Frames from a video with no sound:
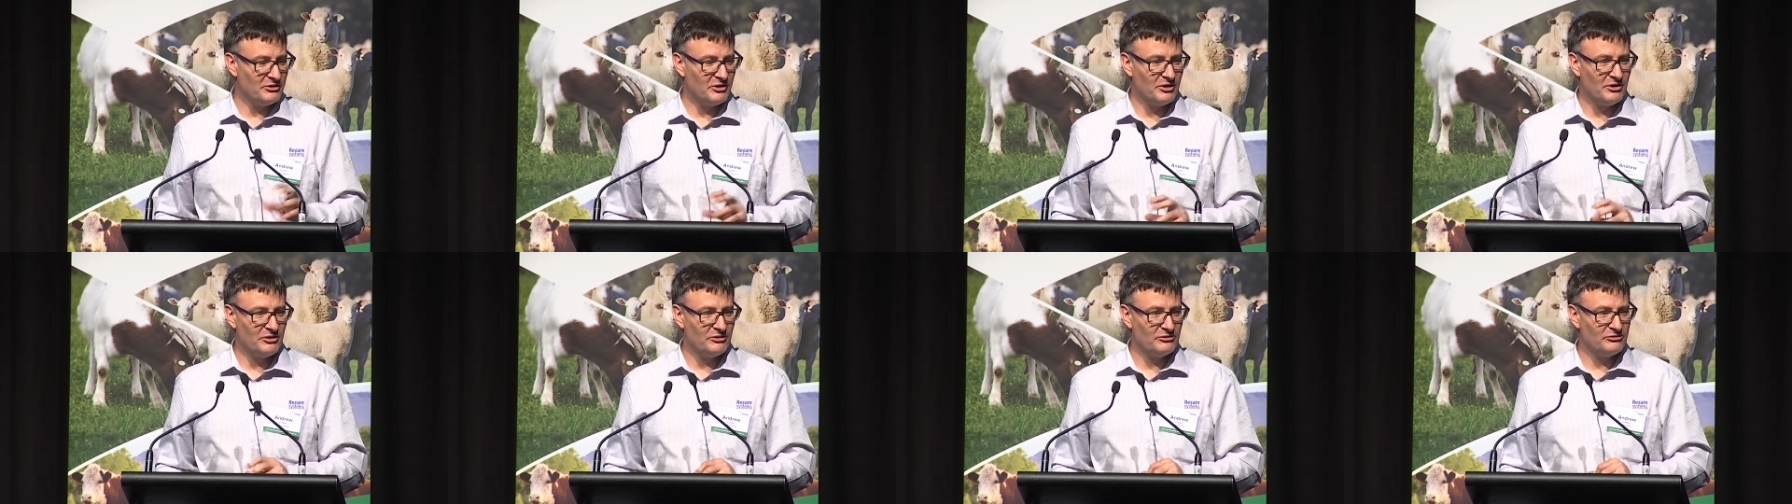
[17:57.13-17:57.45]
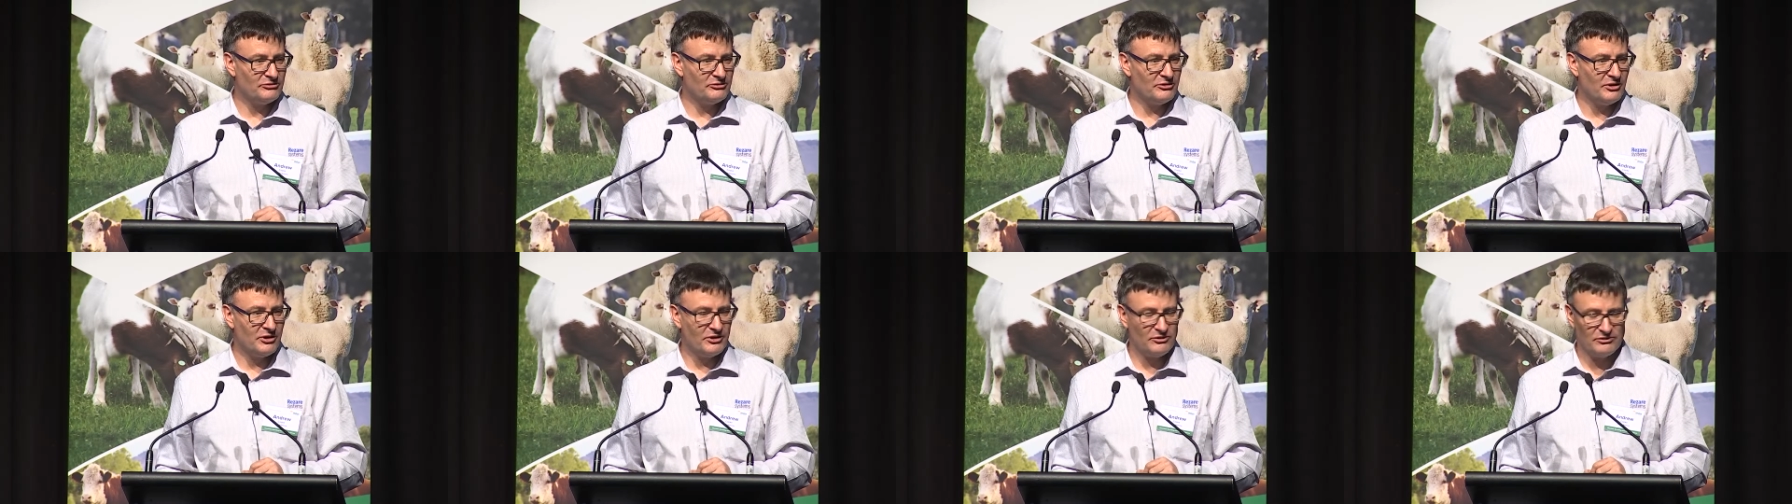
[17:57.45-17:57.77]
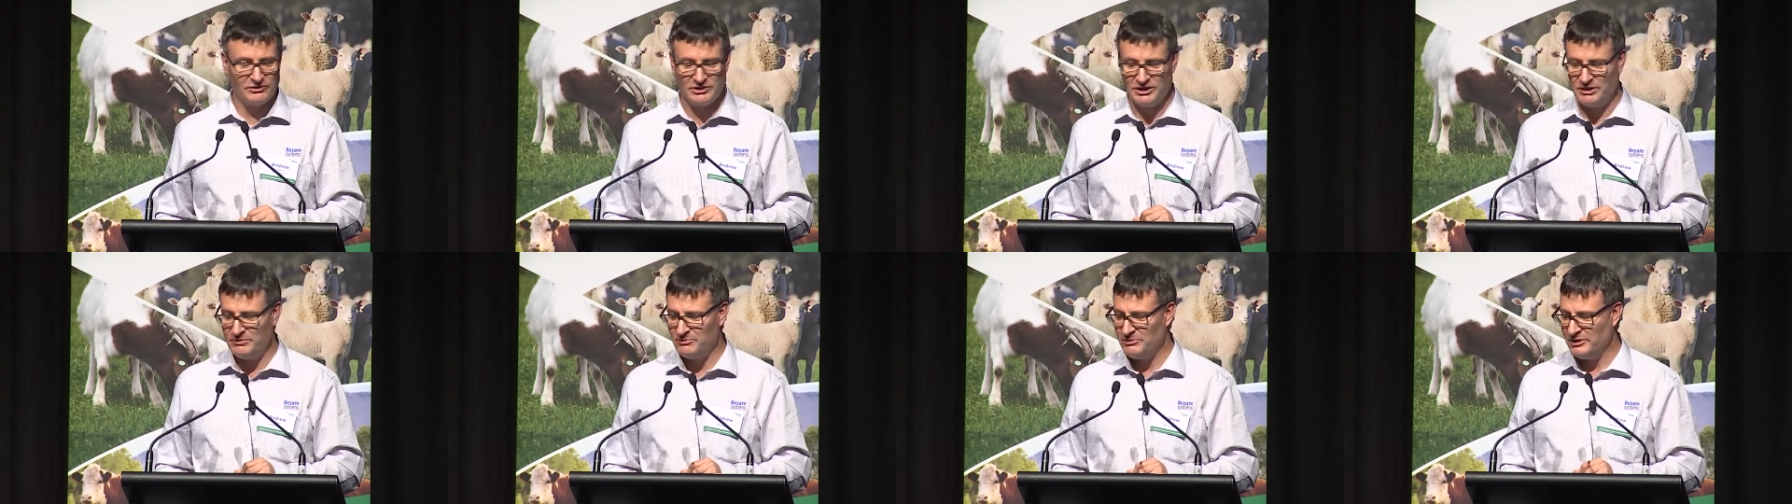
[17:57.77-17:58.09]
of, of
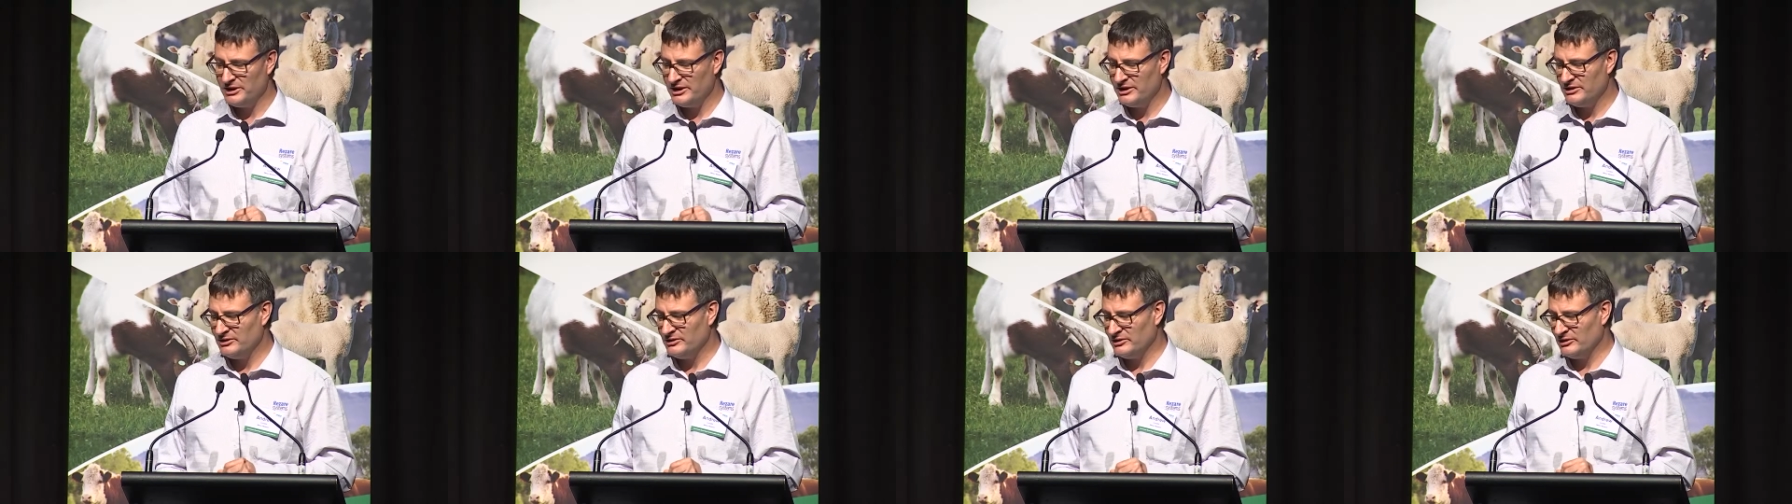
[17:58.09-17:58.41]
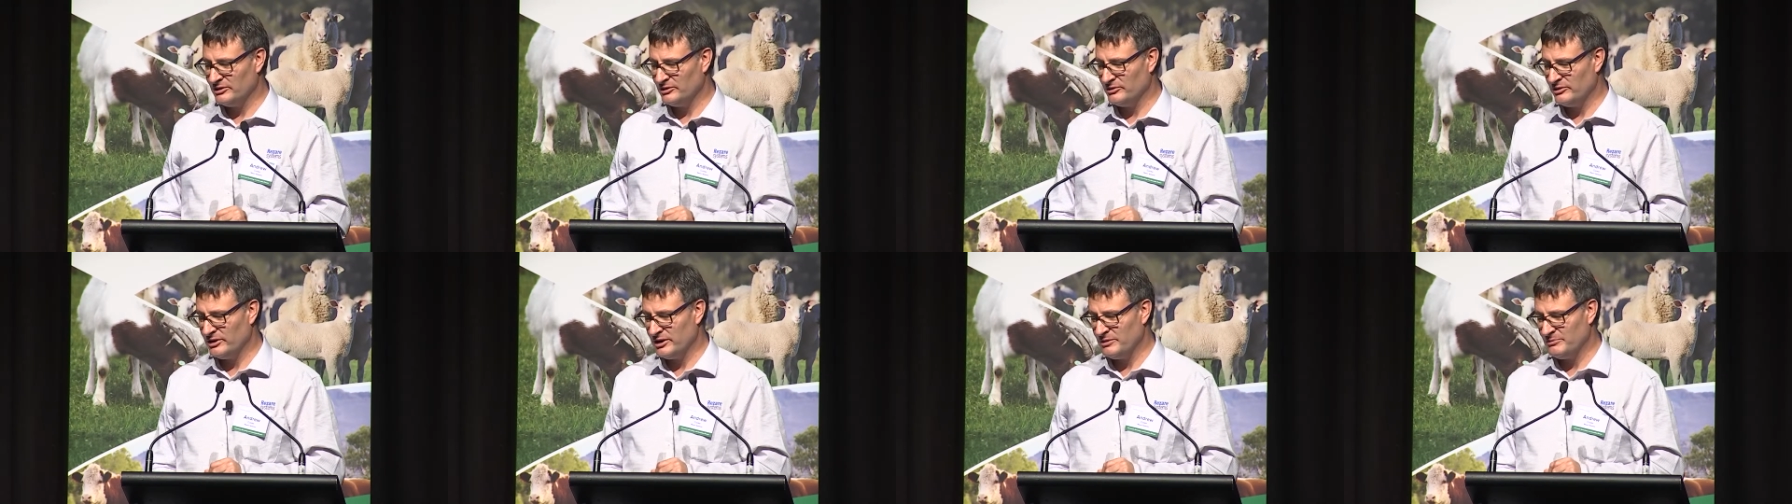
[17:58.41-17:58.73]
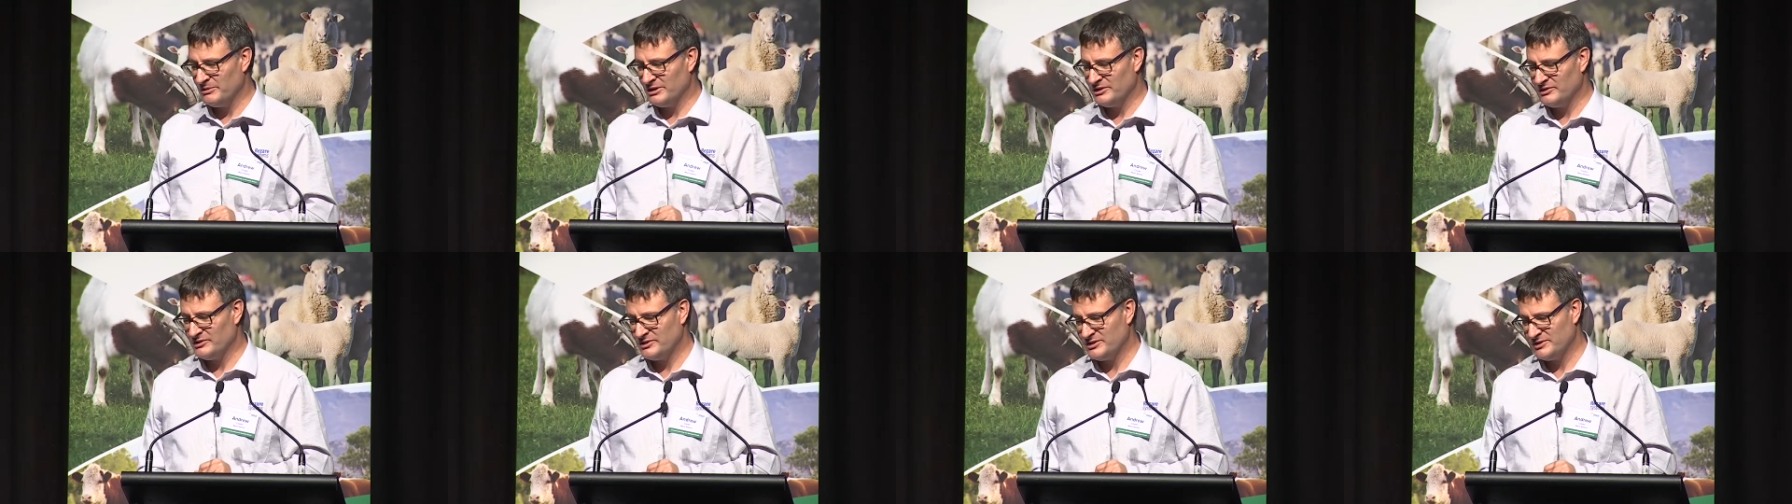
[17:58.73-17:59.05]
deep legal
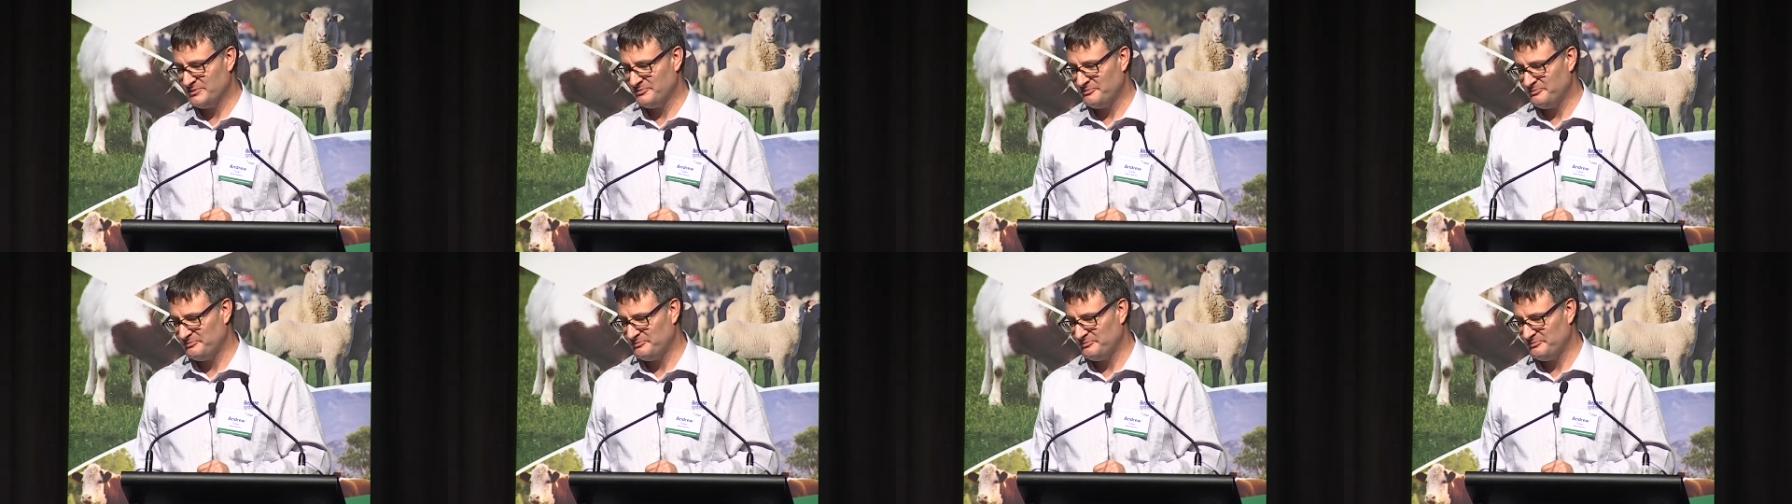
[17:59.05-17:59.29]
agreements.